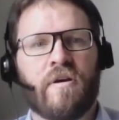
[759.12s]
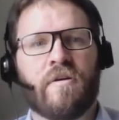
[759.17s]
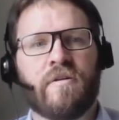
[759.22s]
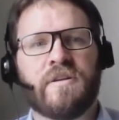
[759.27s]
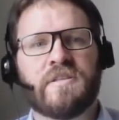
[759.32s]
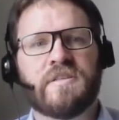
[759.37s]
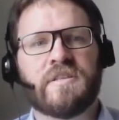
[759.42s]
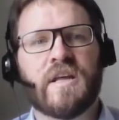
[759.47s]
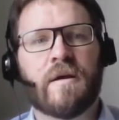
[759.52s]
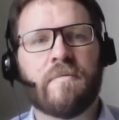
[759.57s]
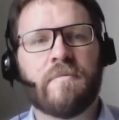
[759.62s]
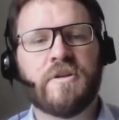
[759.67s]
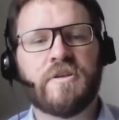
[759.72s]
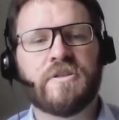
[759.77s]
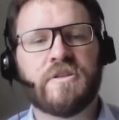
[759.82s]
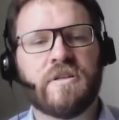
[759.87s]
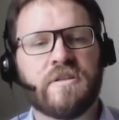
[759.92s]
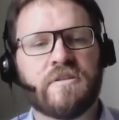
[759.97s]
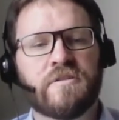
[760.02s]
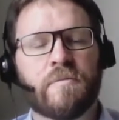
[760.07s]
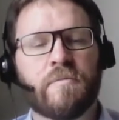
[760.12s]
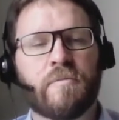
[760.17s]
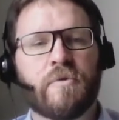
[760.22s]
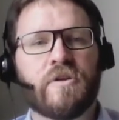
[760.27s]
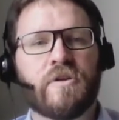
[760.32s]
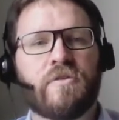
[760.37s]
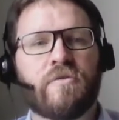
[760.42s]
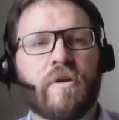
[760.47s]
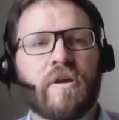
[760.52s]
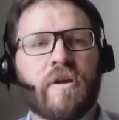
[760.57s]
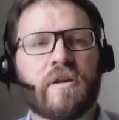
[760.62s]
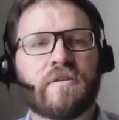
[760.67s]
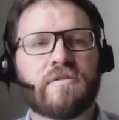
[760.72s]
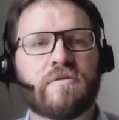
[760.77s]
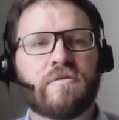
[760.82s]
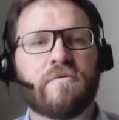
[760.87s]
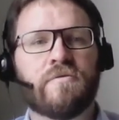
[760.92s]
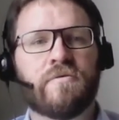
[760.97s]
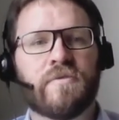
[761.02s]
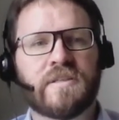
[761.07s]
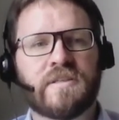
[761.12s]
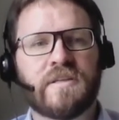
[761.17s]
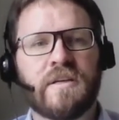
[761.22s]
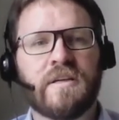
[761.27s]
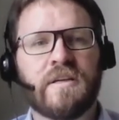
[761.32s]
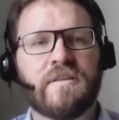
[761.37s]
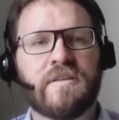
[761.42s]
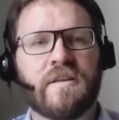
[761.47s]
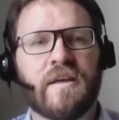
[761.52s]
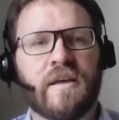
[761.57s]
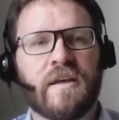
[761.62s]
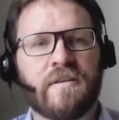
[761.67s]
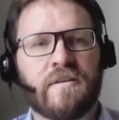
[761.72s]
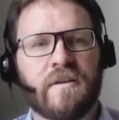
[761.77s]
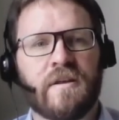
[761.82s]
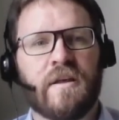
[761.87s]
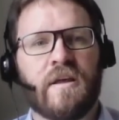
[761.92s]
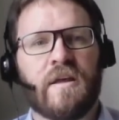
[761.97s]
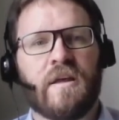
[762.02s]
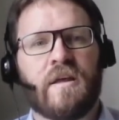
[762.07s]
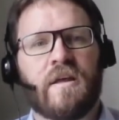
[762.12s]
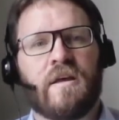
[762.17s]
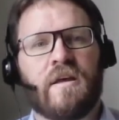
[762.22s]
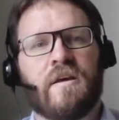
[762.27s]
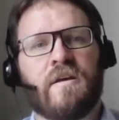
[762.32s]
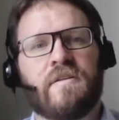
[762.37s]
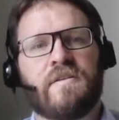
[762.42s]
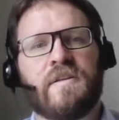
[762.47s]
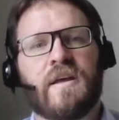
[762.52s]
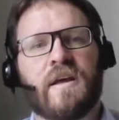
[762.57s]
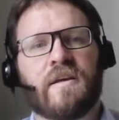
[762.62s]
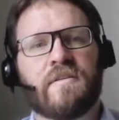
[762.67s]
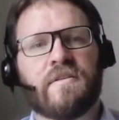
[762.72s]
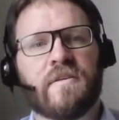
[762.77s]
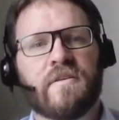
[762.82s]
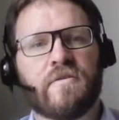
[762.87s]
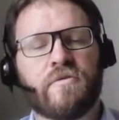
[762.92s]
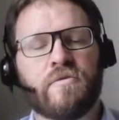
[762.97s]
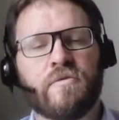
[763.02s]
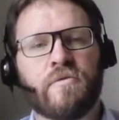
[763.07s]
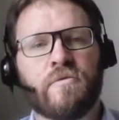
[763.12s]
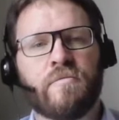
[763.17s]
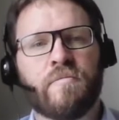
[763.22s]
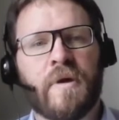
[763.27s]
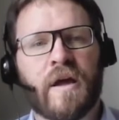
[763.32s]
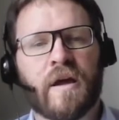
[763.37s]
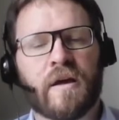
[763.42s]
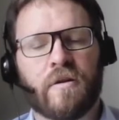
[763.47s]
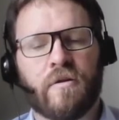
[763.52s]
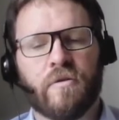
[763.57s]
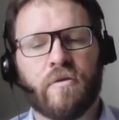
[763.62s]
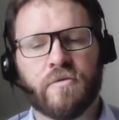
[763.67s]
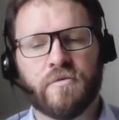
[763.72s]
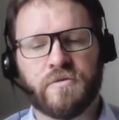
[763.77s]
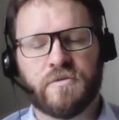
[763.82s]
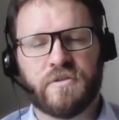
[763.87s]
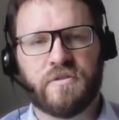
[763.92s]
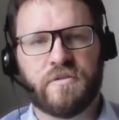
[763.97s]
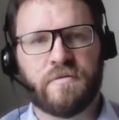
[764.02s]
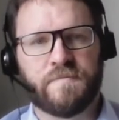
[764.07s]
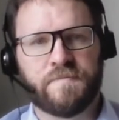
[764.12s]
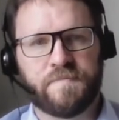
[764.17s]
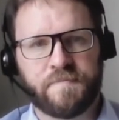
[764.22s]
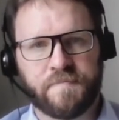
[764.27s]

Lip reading: establishing some criteria to facilitate the access to bank loans.